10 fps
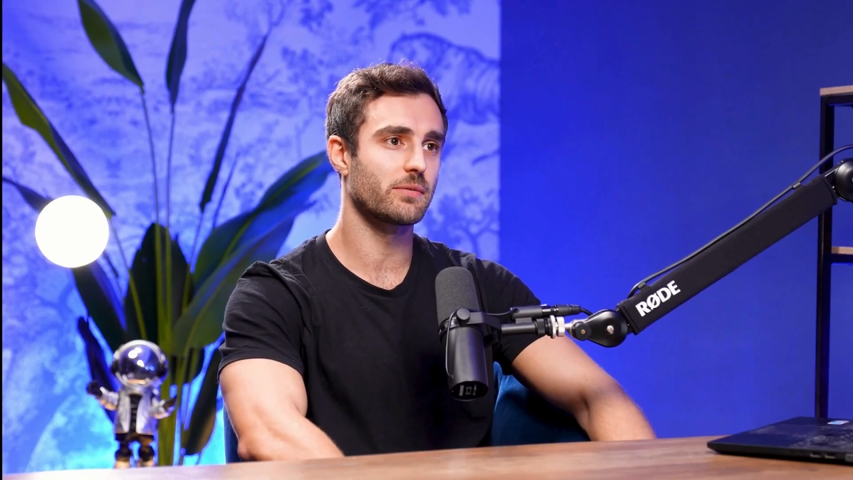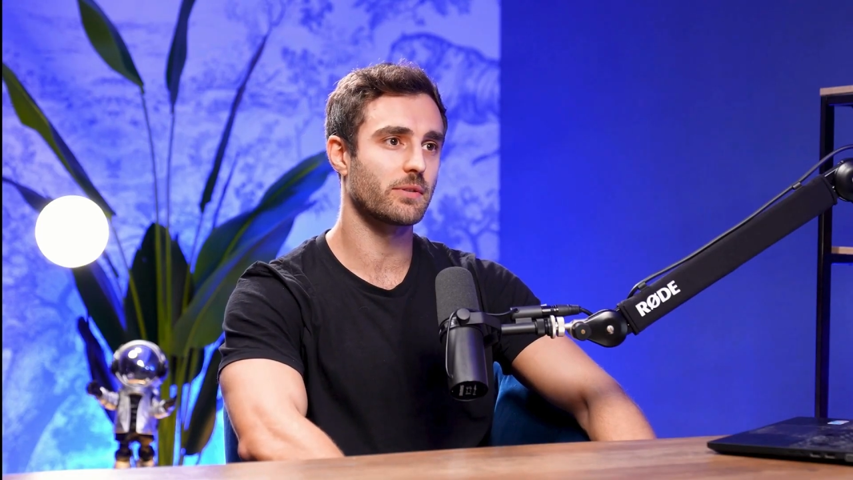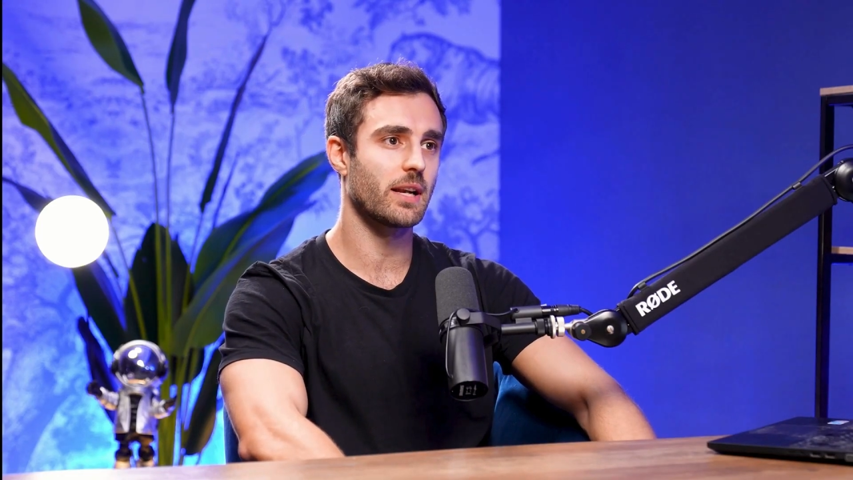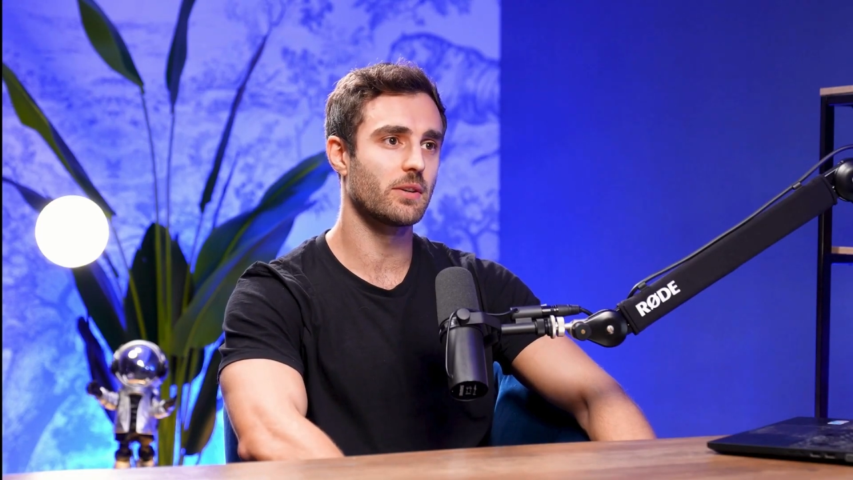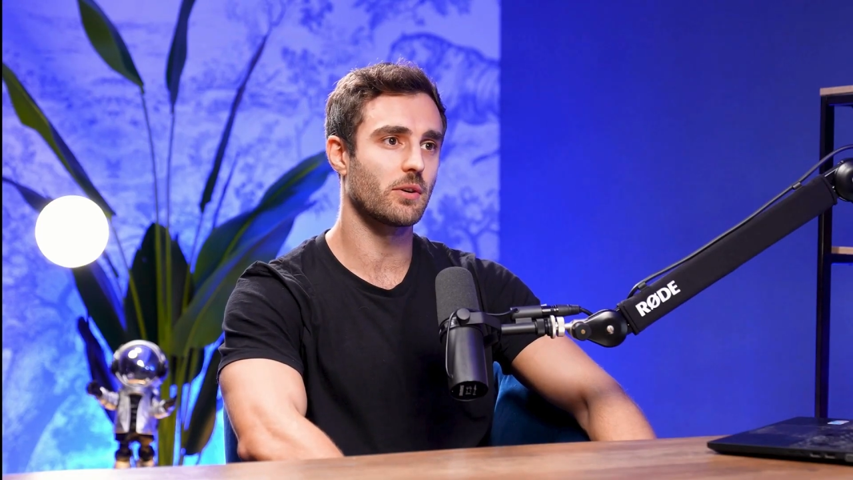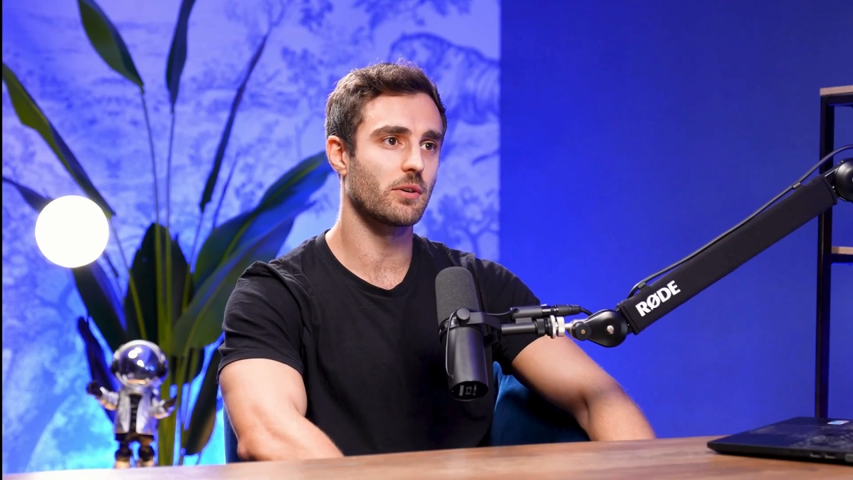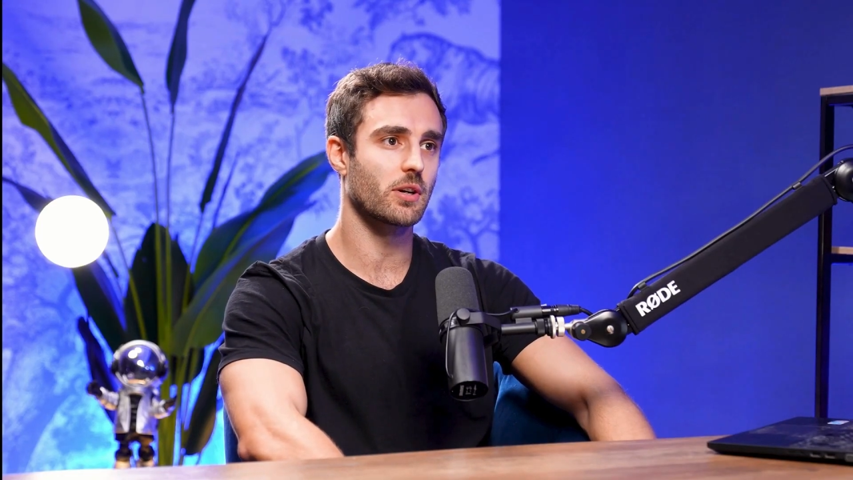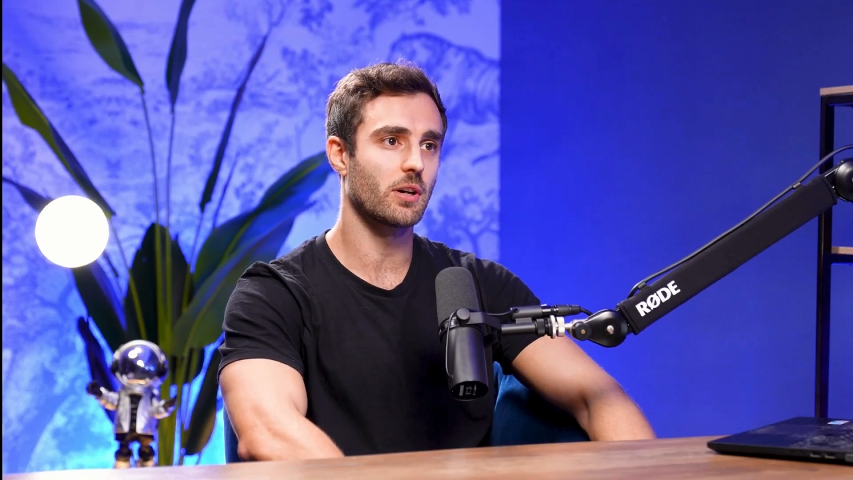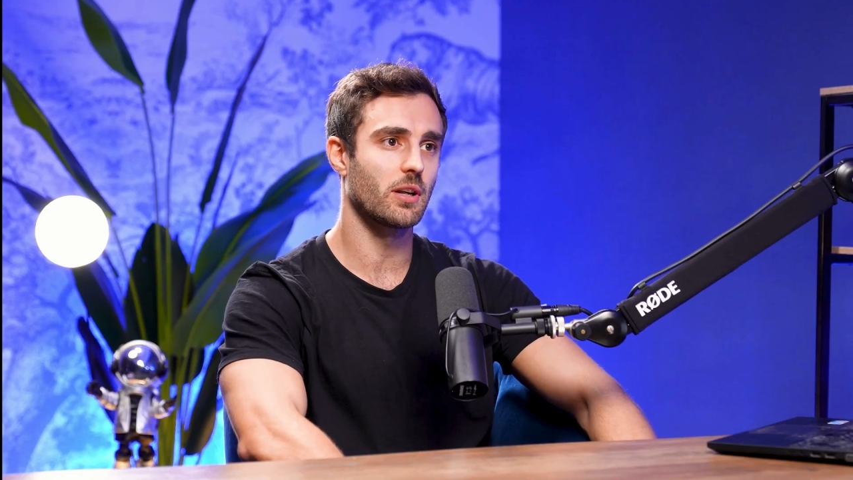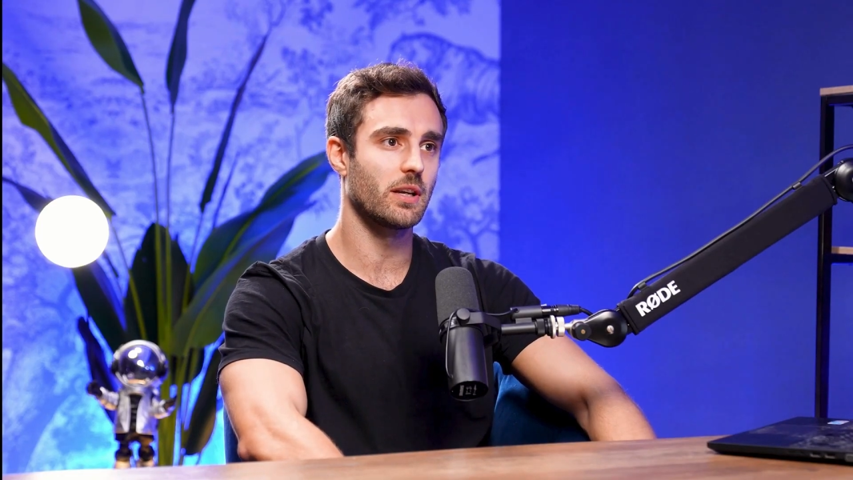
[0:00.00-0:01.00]
a friend or
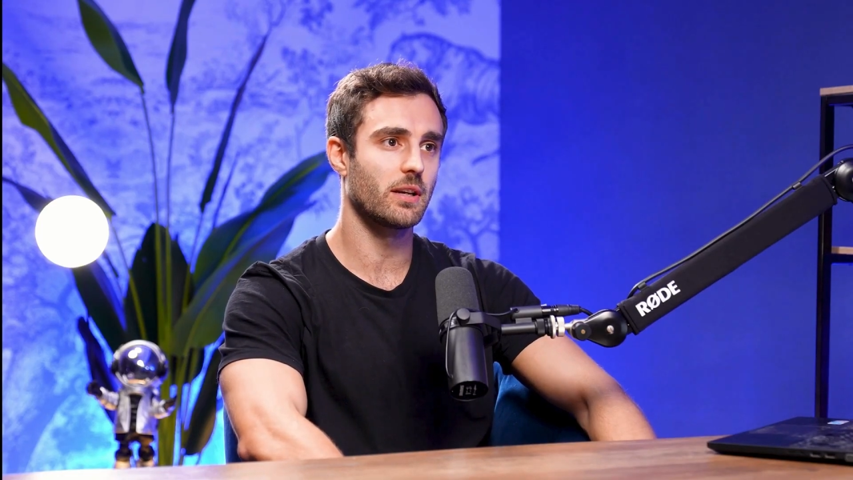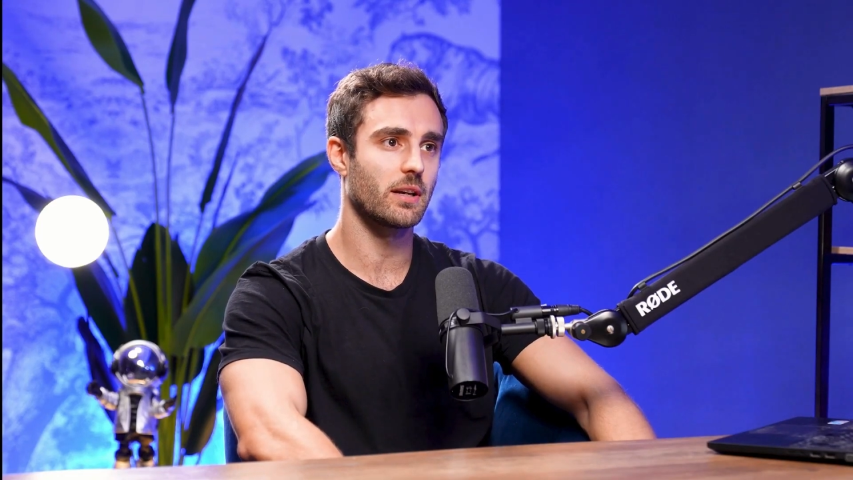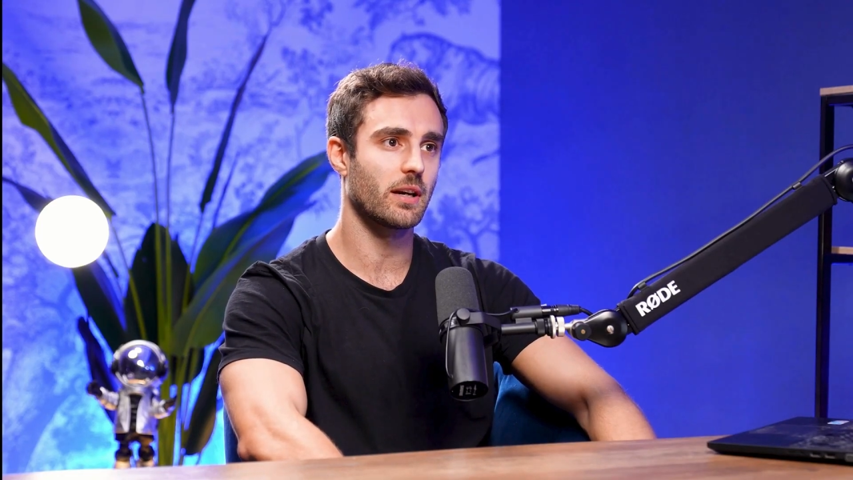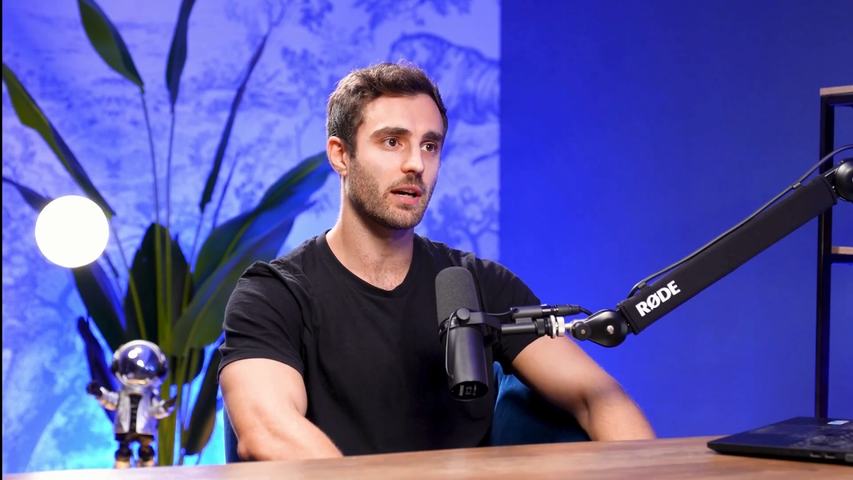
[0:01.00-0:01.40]
a colleague?